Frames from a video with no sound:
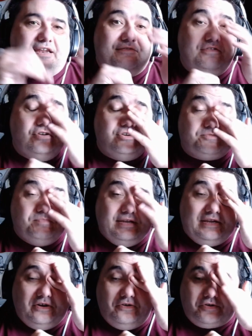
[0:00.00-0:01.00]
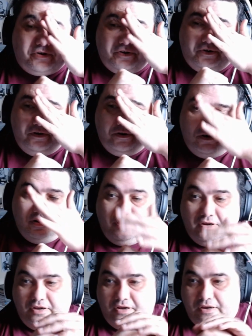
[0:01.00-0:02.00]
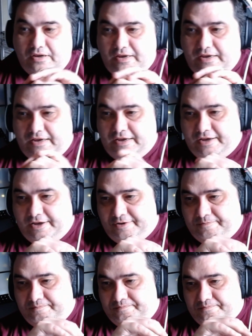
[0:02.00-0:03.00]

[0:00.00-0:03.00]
even though it's mediocre, at